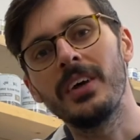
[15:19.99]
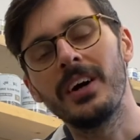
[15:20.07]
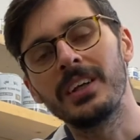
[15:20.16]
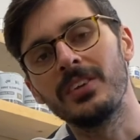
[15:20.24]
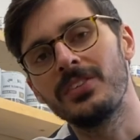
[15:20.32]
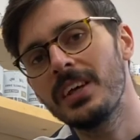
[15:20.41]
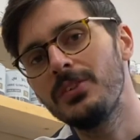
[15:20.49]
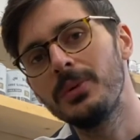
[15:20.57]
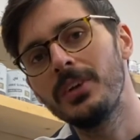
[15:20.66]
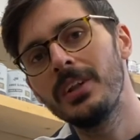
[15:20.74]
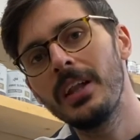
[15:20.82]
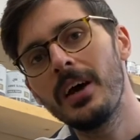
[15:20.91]
I can send you
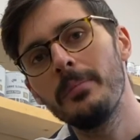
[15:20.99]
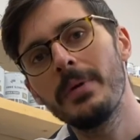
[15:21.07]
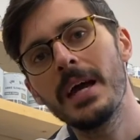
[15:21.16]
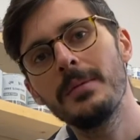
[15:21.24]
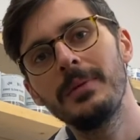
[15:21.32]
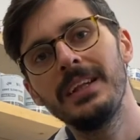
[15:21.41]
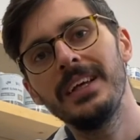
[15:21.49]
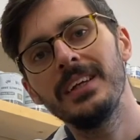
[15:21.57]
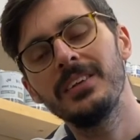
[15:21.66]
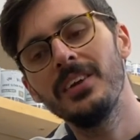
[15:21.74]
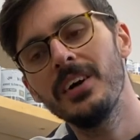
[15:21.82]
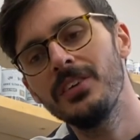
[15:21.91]
an online payment
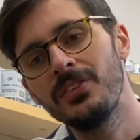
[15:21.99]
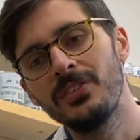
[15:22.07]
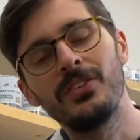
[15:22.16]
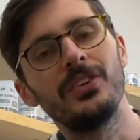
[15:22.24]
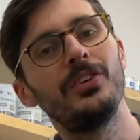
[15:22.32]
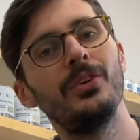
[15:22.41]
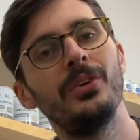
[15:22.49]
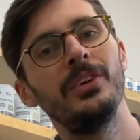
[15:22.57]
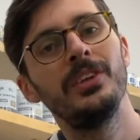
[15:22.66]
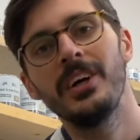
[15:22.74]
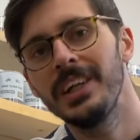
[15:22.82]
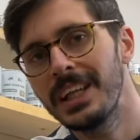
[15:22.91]
link, nice and secure.
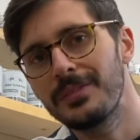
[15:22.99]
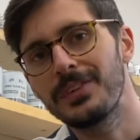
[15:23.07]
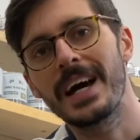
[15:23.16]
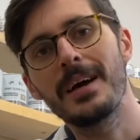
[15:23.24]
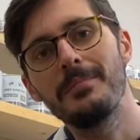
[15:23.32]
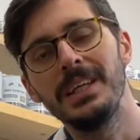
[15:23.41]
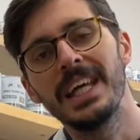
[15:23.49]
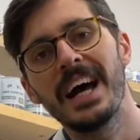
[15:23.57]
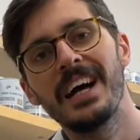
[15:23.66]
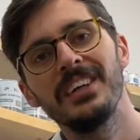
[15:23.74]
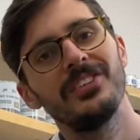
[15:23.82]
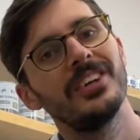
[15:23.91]
You don't have to hand me
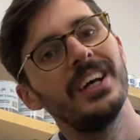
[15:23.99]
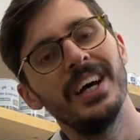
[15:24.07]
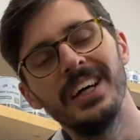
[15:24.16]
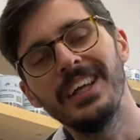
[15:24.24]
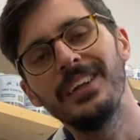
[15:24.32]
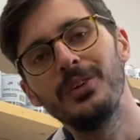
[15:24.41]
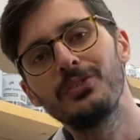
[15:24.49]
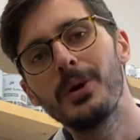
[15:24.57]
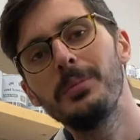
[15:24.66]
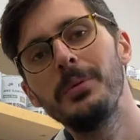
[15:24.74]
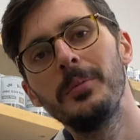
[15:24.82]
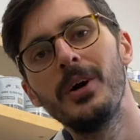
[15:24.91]
cash, and then I'll
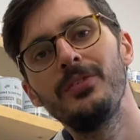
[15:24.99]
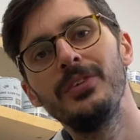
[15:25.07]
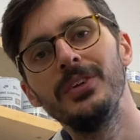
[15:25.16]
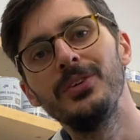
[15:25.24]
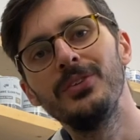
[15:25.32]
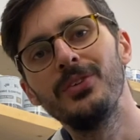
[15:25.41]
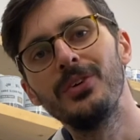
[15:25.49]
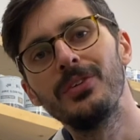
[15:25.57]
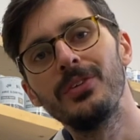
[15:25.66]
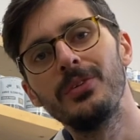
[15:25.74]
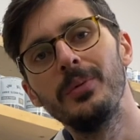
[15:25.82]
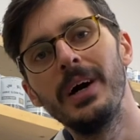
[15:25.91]
drop them off at your door
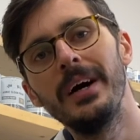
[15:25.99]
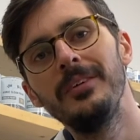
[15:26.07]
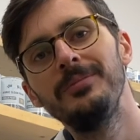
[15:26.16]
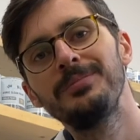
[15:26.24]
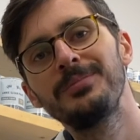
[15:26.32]
as well.